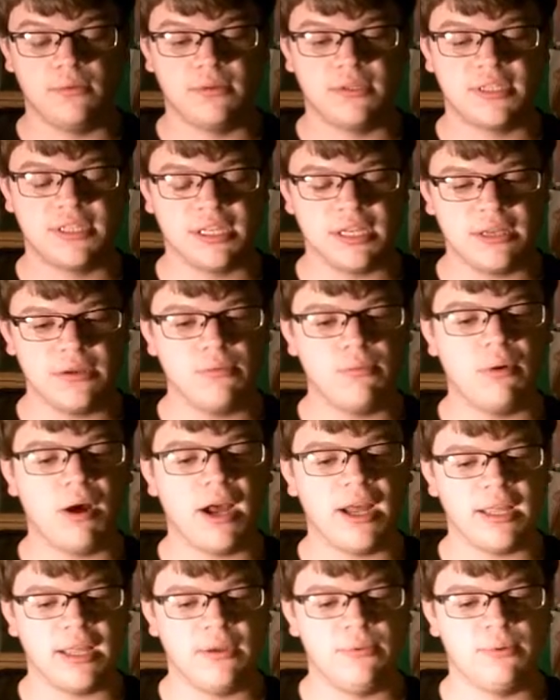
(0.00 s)
see
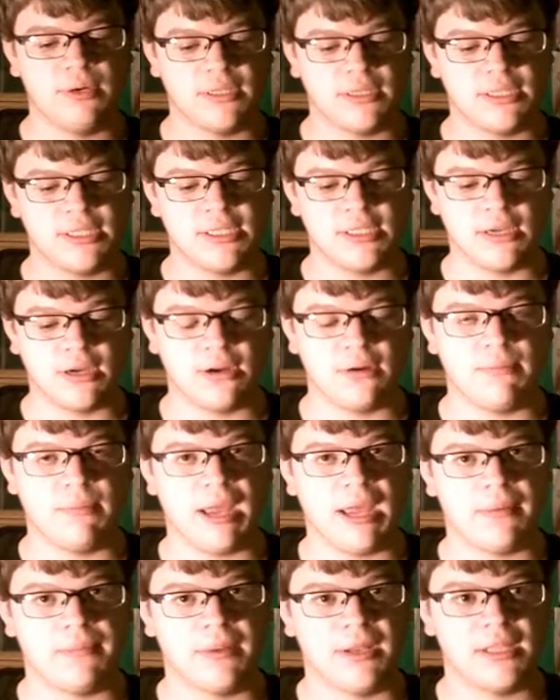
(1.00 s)
why he wants his daughter
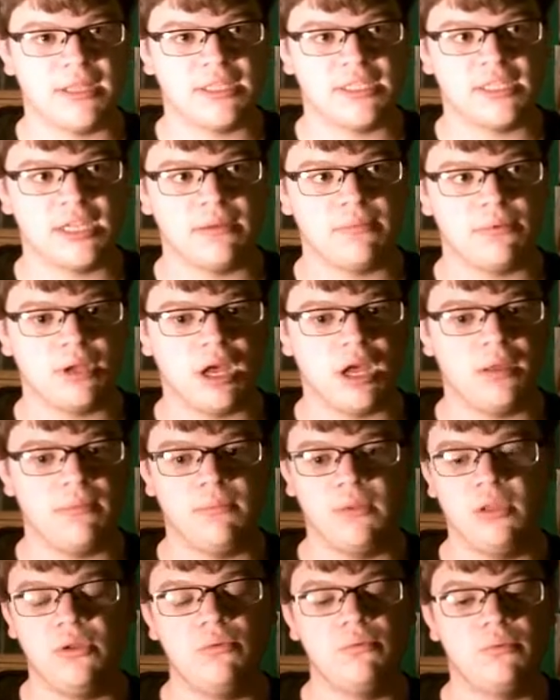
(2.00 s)
back, but at the same time,
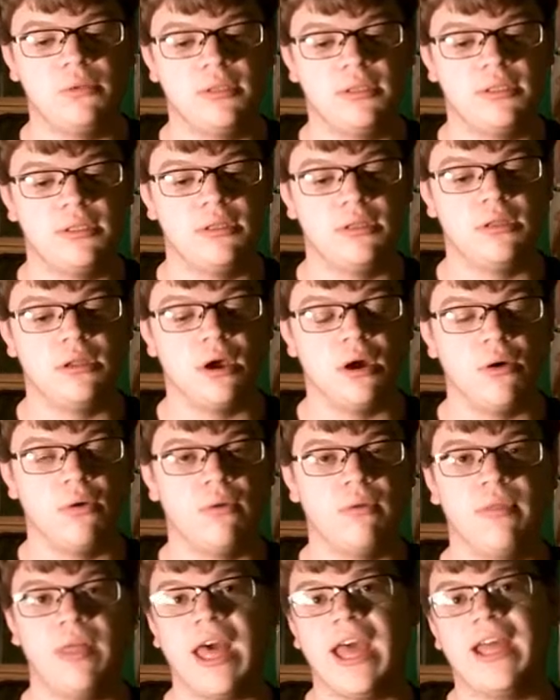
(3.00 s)
you
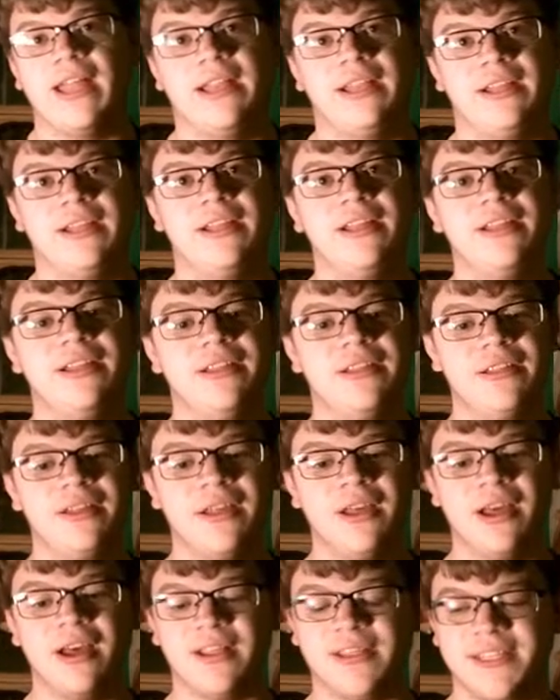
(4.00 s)
know that
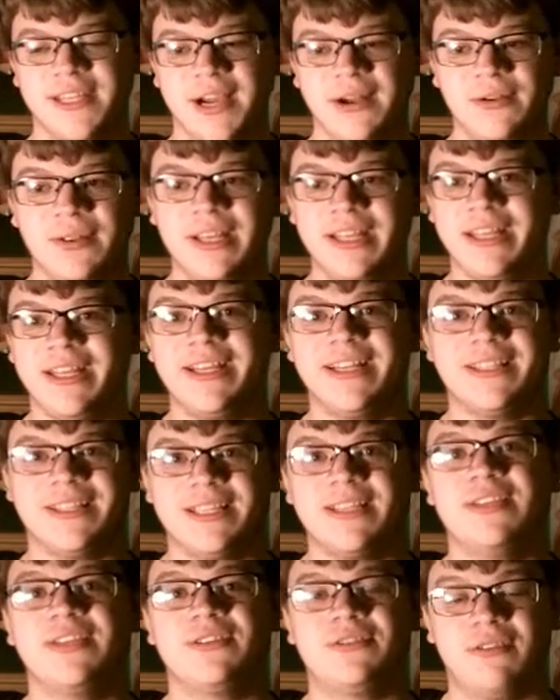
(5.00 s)
until he gets
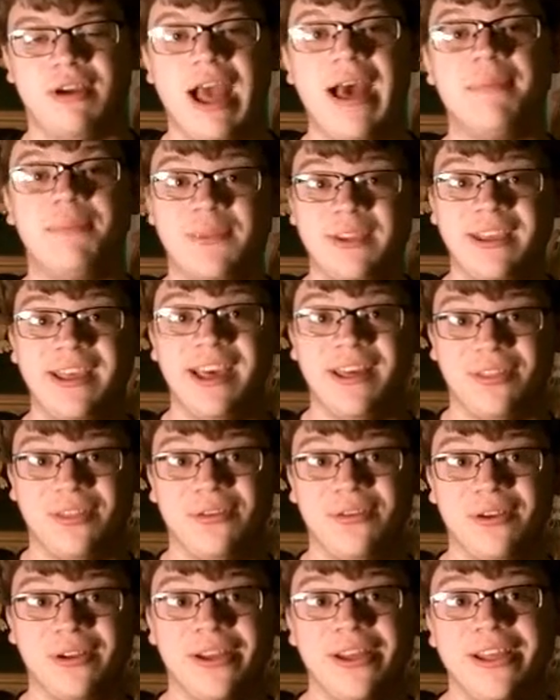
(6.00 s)
his crap
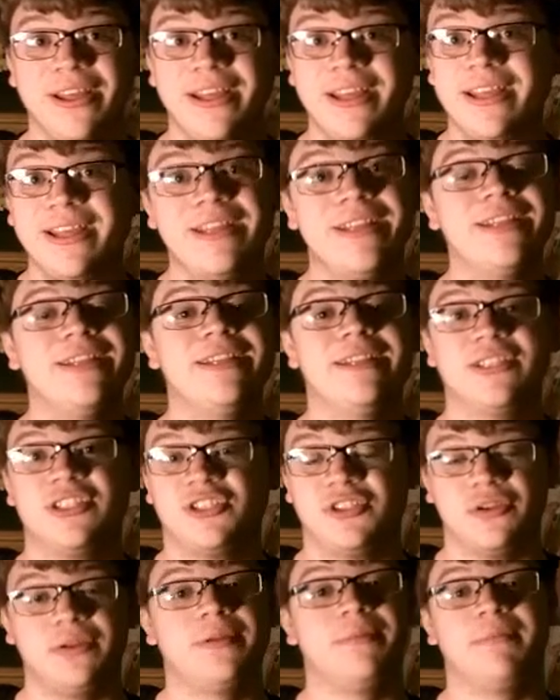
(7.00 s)
together, he
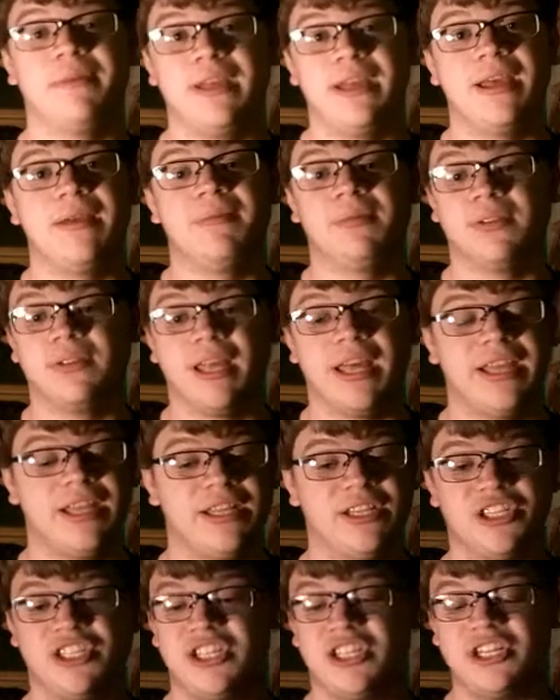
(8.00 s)
shouldn't be able. Like
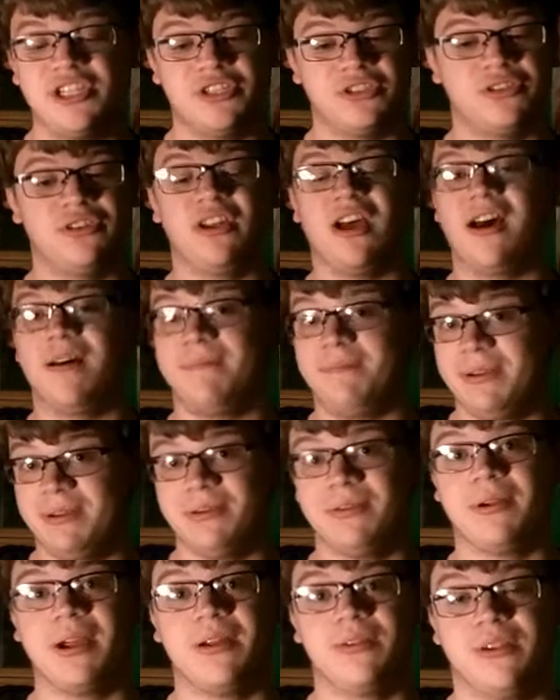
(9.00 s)
she should not be
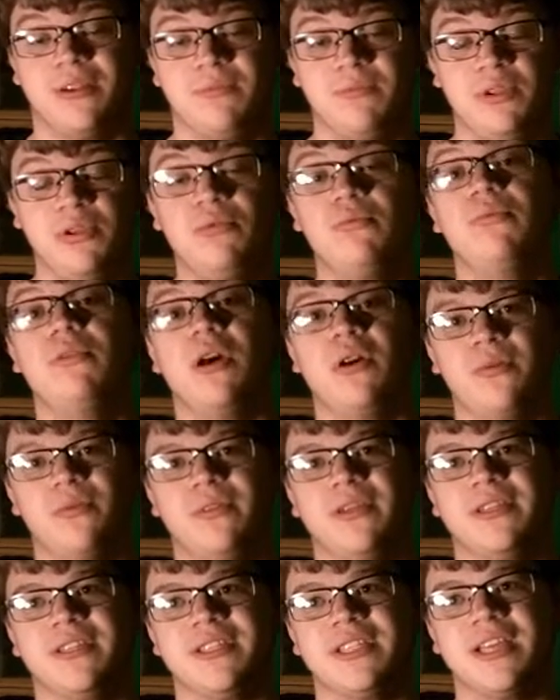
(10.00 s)
around him. You know
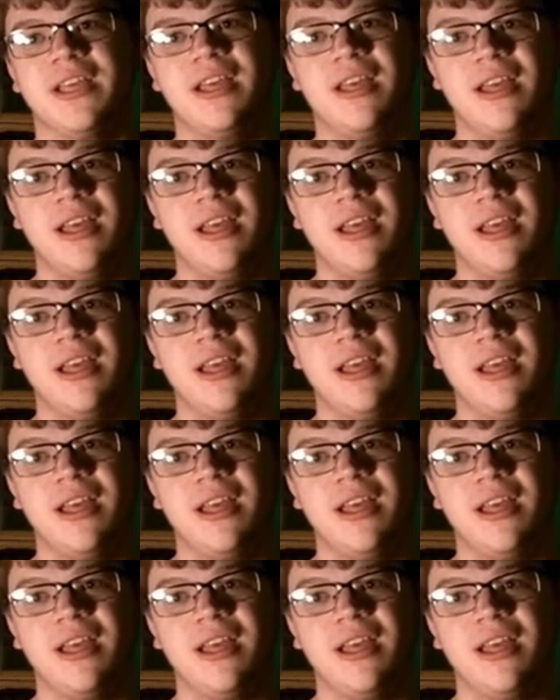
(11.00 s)
this,